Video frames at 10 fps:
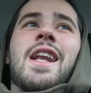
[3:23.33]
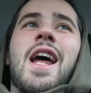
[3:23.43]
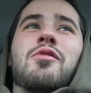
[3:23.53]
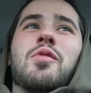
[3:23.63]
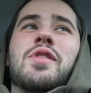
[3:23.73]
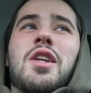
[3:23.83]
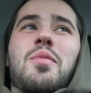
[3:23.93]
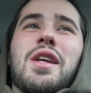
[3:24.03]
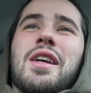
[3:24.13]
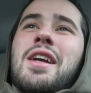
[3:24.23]
and everyone's gonna
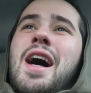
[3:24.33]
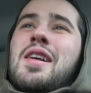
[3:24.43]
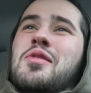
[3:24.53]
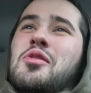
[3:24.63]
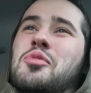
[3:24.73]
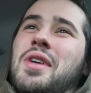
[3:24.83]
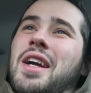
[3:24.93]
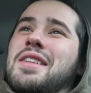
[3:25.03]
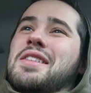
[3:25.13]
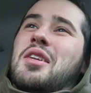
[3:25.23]
be in costume
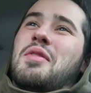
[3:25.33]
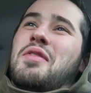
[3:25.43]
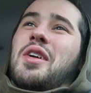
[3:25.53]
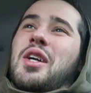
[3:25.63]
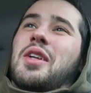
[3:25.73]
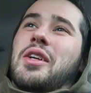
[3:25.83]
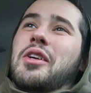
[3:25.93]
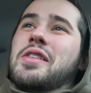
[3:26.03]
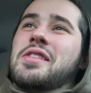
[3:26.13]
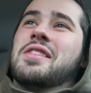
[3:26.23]
and it's gonna be fucking
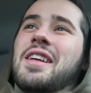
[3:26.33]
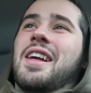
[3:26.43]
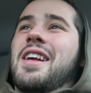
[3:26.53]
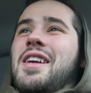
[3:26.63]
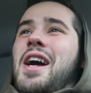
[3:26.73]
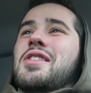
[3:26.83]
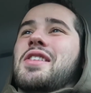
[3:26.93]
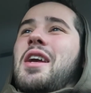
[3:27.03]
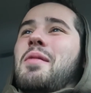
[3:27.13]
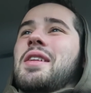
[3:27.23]
hilarious. I
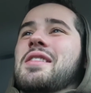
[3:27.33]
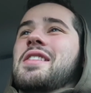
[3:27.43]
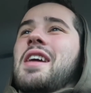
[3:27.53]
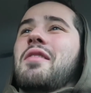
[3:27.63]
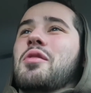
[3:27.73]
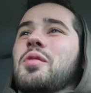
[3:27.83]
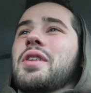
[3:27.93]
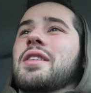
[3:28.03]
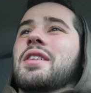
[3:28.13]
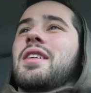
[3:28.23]
just can't wait to see
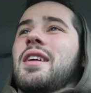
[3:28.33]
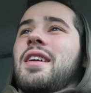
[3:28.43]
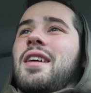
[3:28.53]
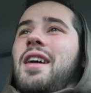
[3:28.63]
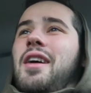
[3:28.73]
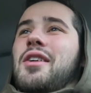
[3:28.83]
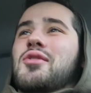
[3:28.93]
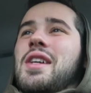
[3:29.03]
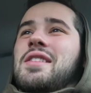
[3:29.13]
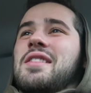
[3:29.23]
everyone
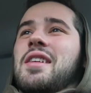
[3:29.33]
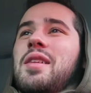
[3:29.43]
dressed